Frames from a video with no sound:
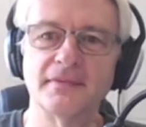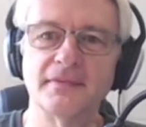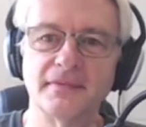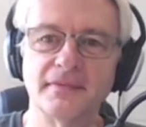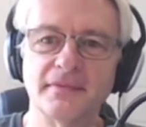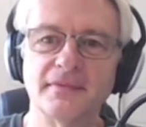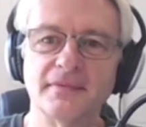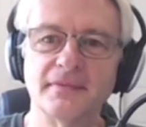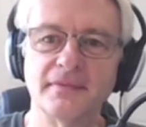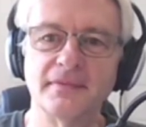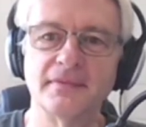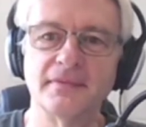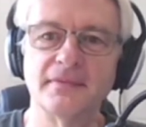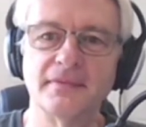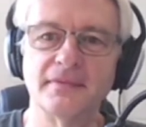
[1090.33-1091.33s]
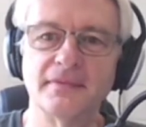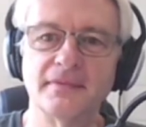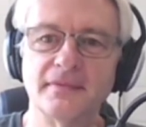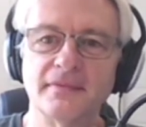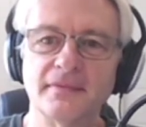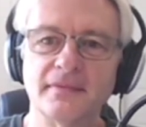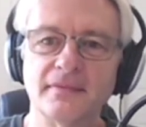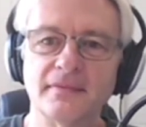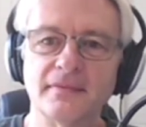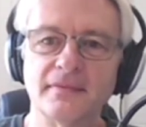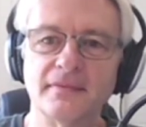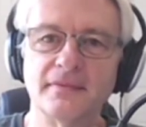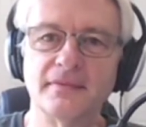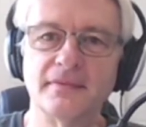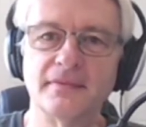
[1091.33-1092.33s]

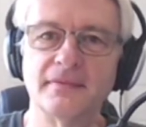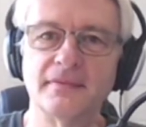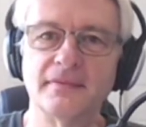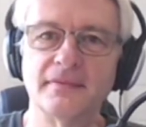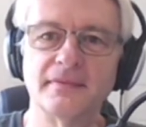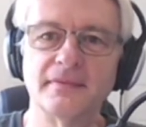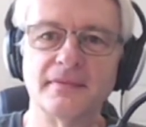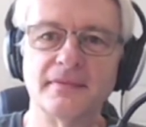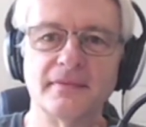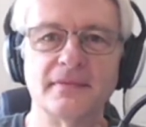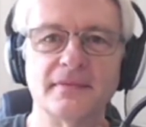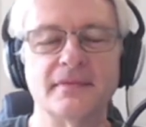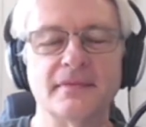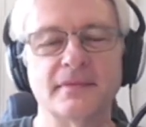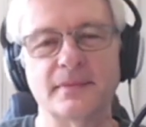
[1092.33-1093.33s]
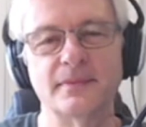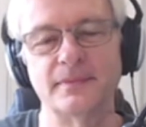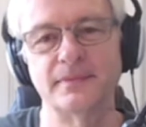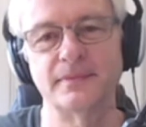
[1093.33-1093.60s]
[no speech]